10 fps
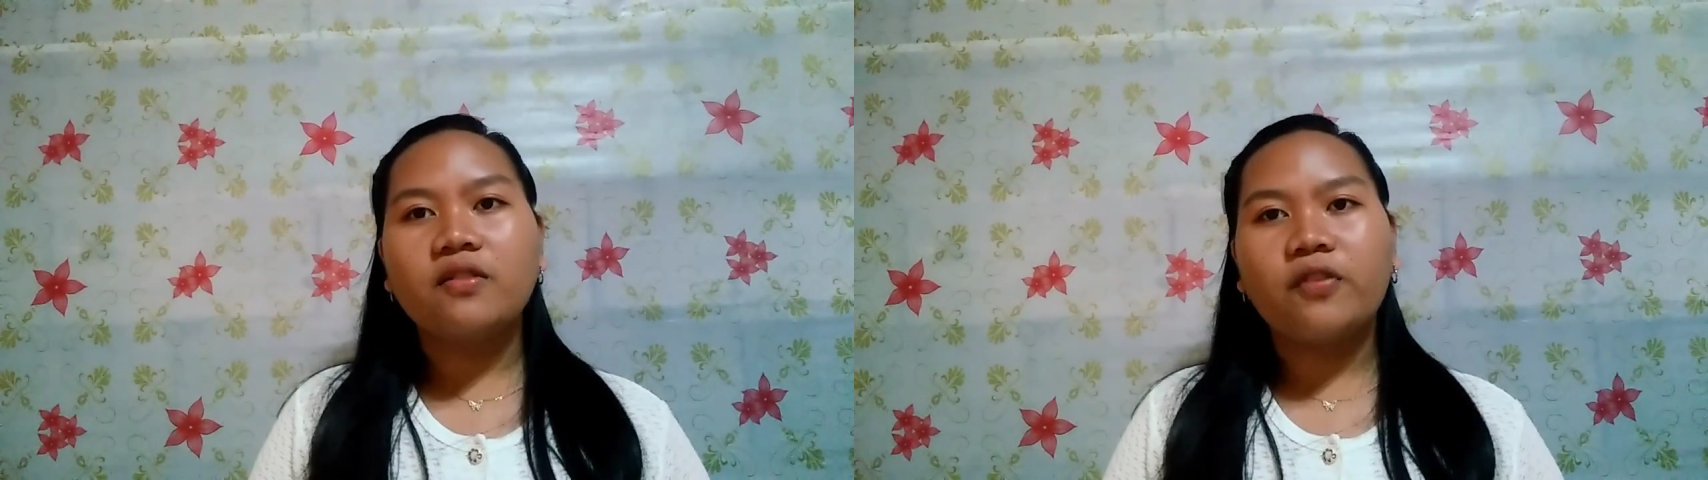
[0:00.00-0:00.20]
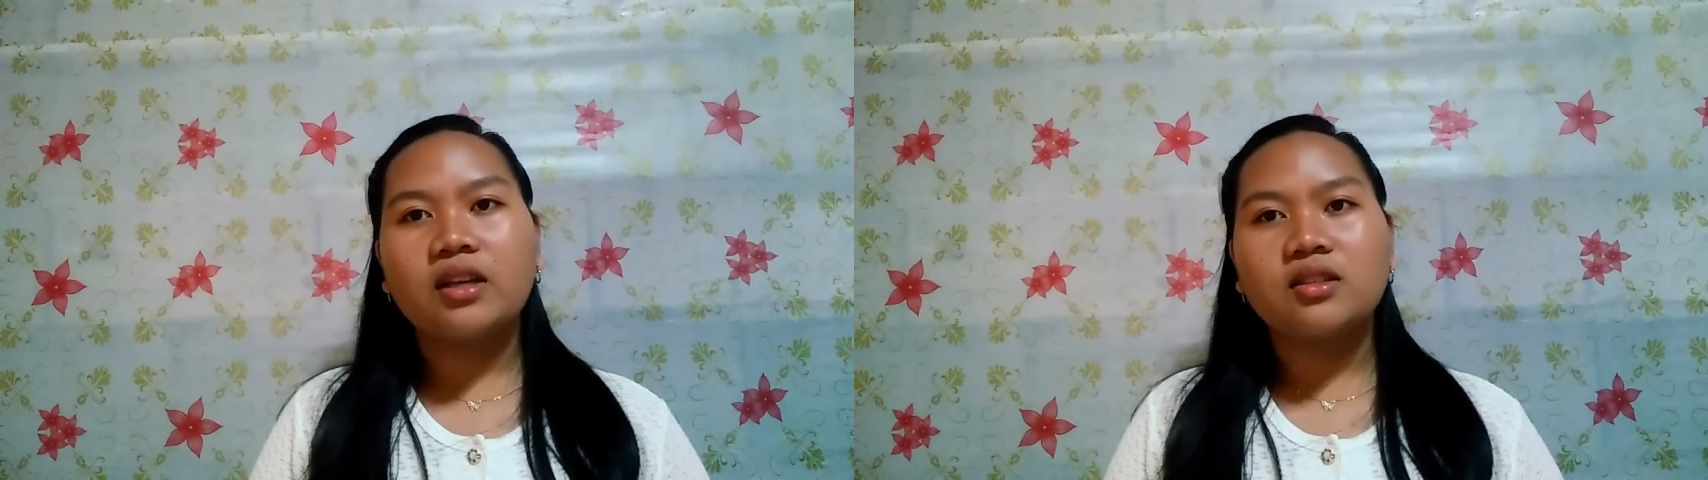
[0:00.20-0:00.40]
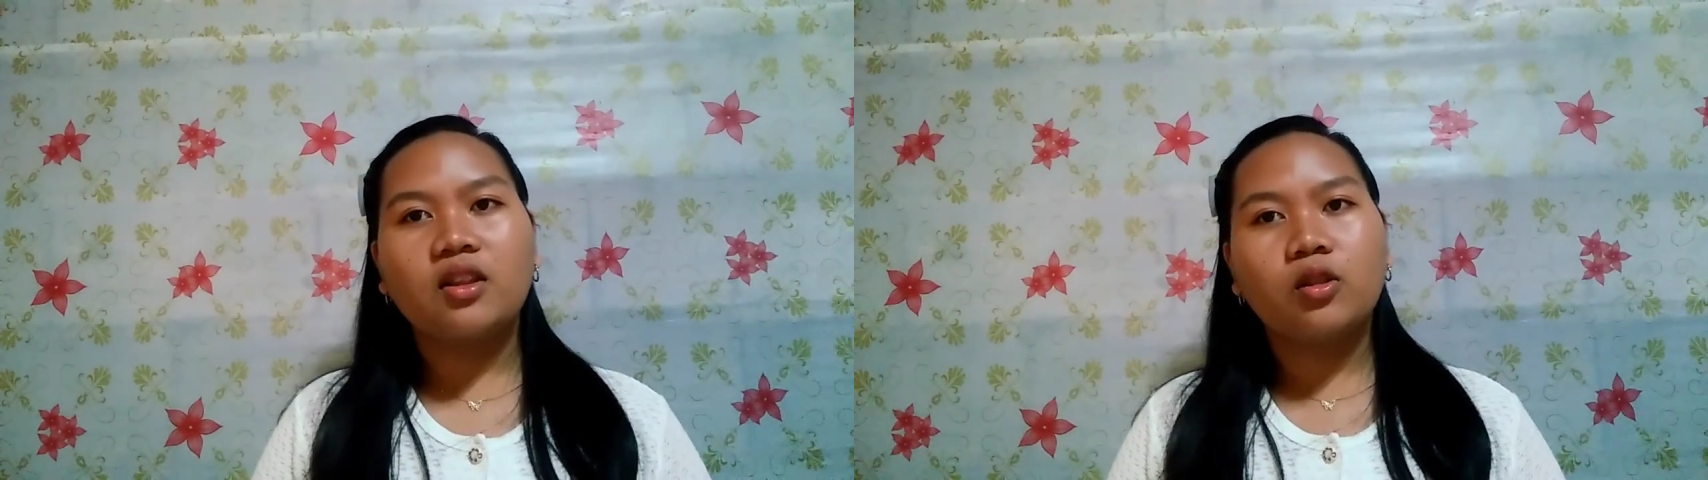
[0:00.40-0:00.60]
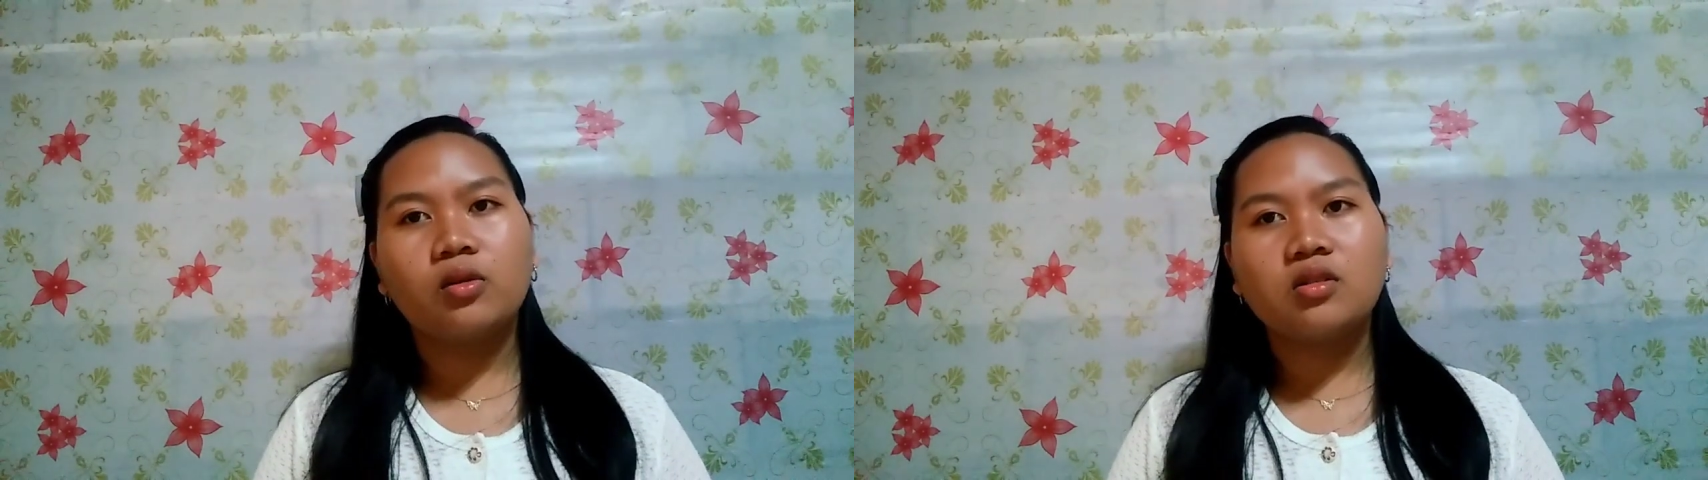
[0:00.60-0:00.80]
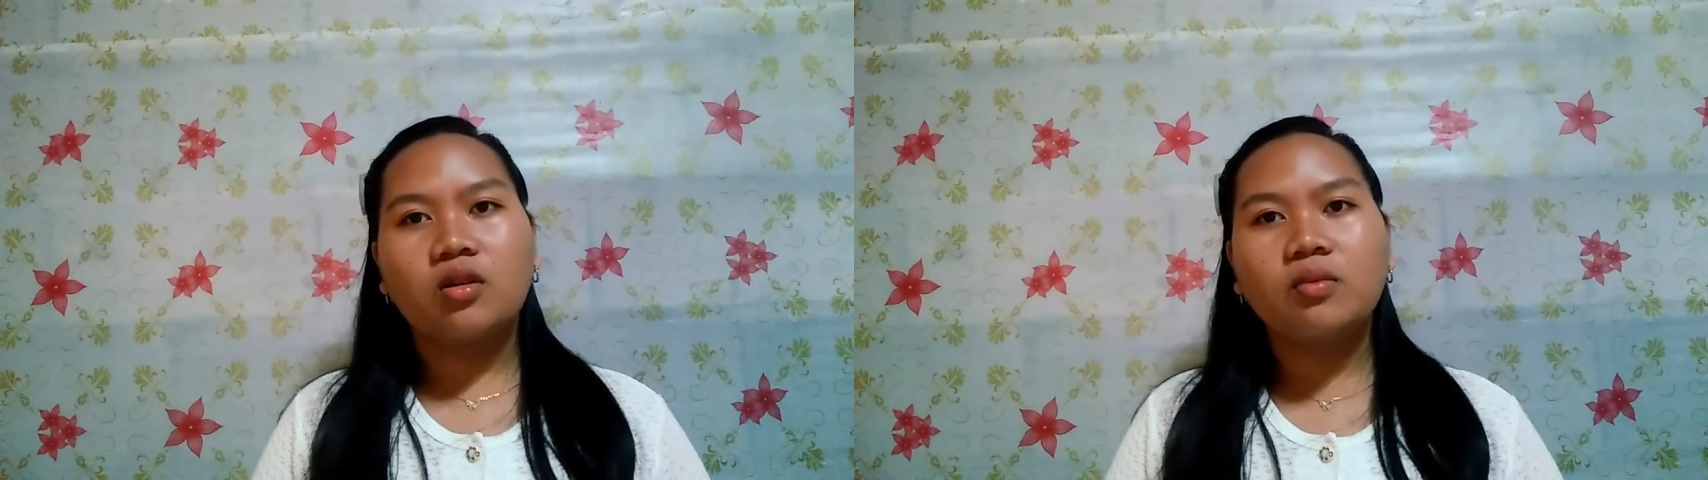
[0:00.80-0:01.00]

effects include